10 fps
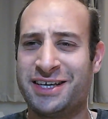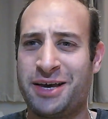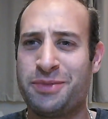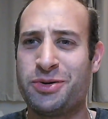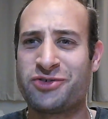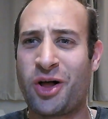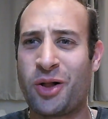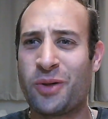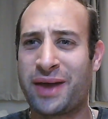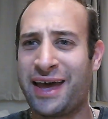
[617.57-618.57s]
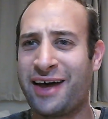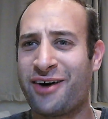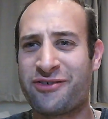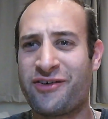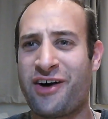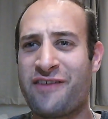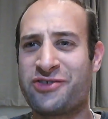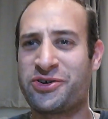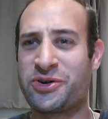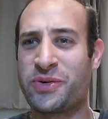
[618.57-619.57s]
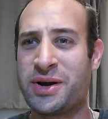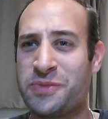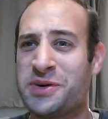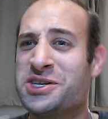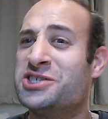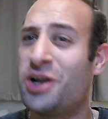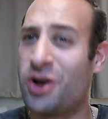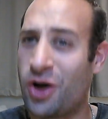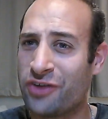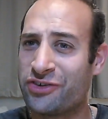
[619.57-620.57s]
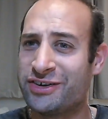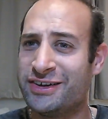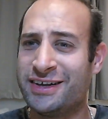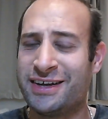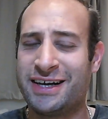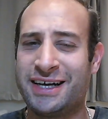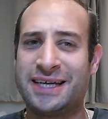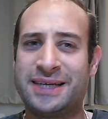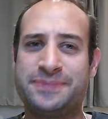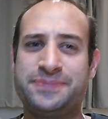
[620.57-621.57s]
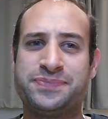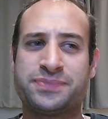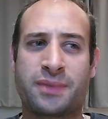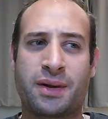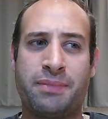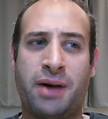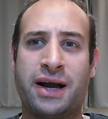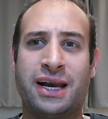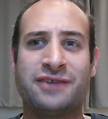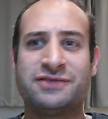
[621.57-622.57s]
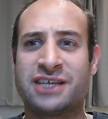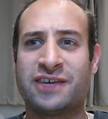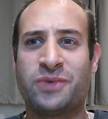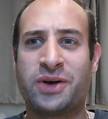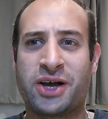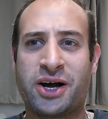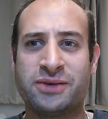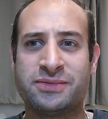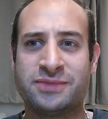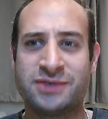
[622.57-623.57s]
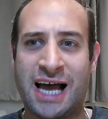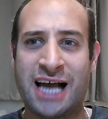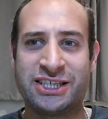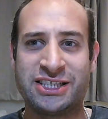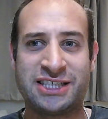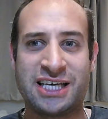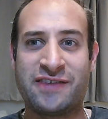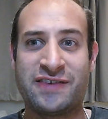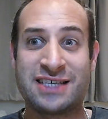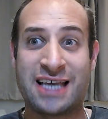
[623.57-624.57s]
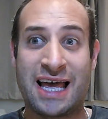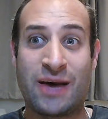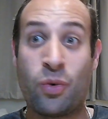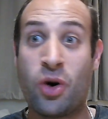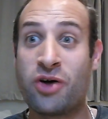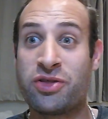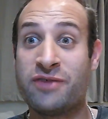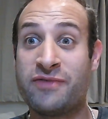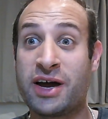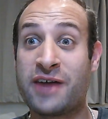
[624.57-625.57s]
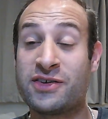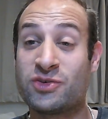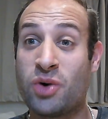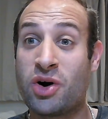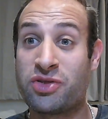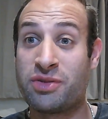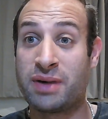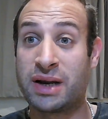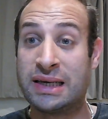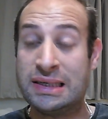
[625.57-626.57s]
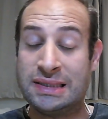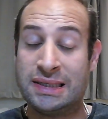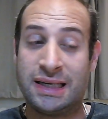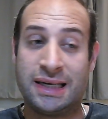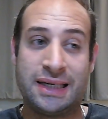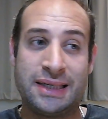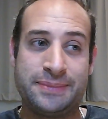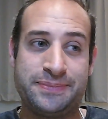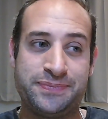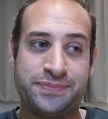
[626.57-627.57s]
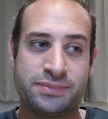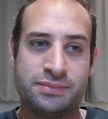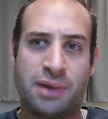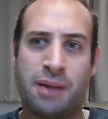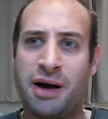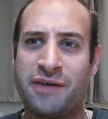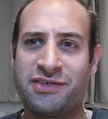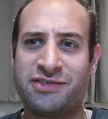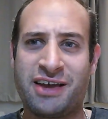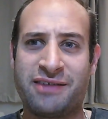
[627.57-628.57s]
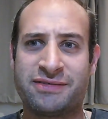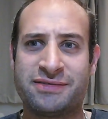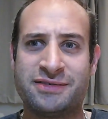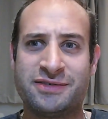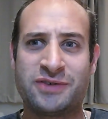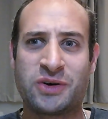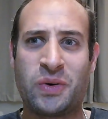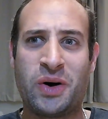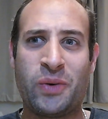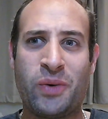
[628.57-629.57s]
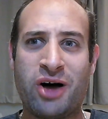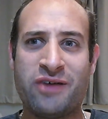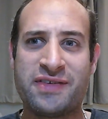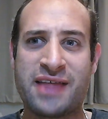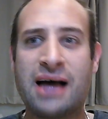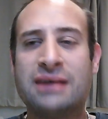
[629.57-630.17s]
It puts the whole kit over 500 quid, which is a lot. But I'd love to give one a go to actually see if it's worth the money. But I might have to save for quite a while for that.